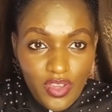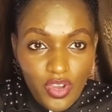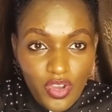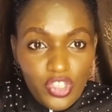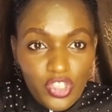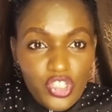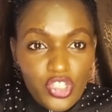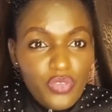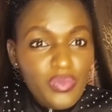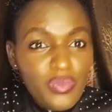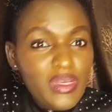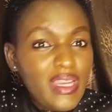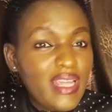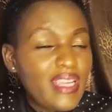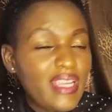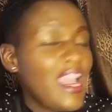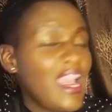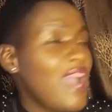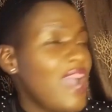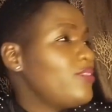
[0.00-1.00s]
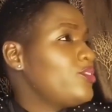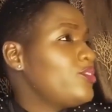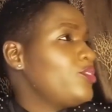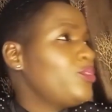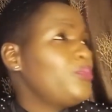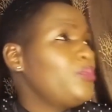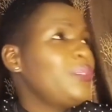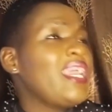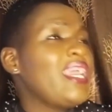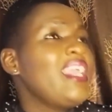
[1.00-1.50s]
Or she'll be like,
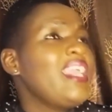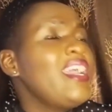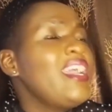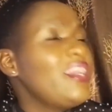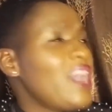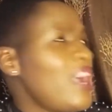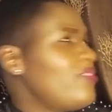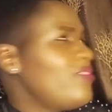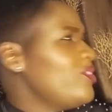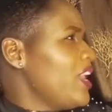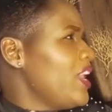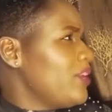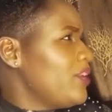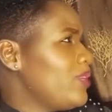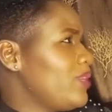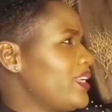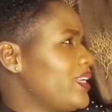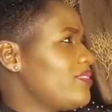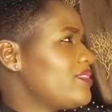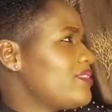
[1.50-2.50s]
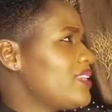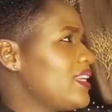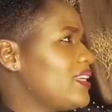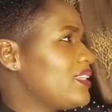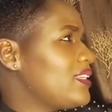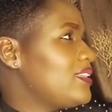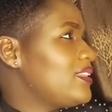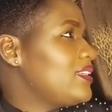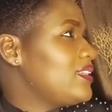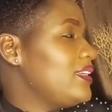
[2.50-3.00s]
you'll be like, have you heard what I've
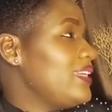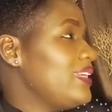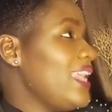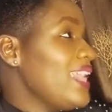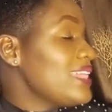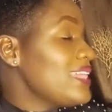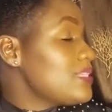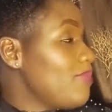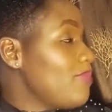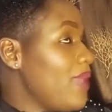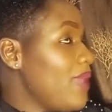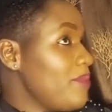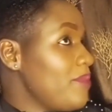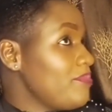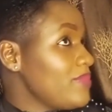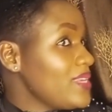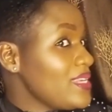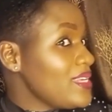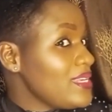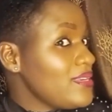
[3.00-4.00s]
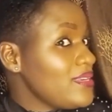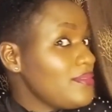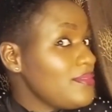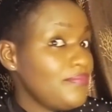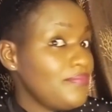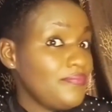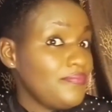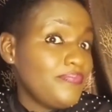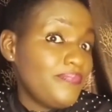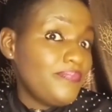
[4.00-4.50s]
said? Yes, mommy.
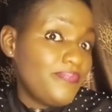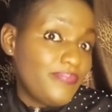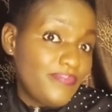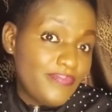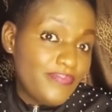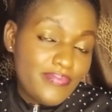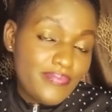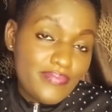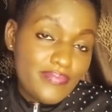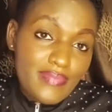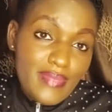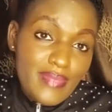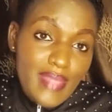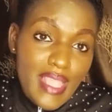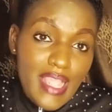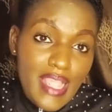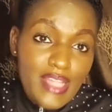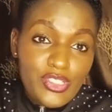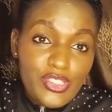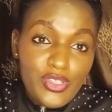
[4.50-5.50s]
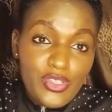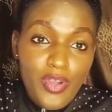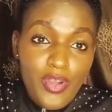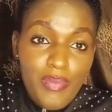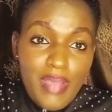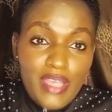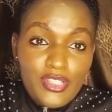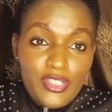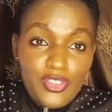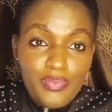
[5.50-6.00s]
And she'll go
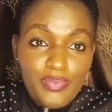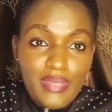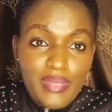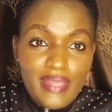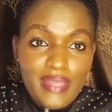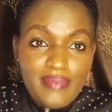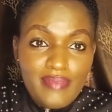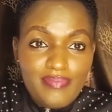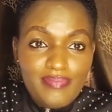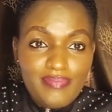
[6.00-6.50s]
back to play.